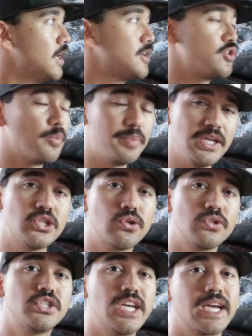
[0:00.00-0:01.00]
So be
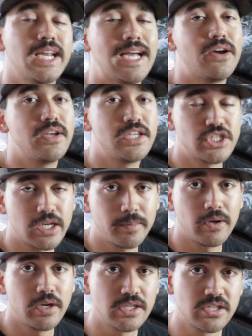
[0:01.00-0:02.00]
sure and check it out. Check them
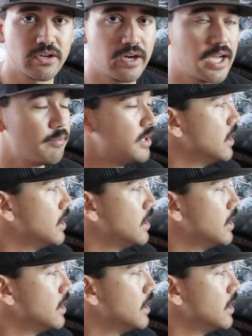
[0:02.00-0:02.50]
out on Instagram.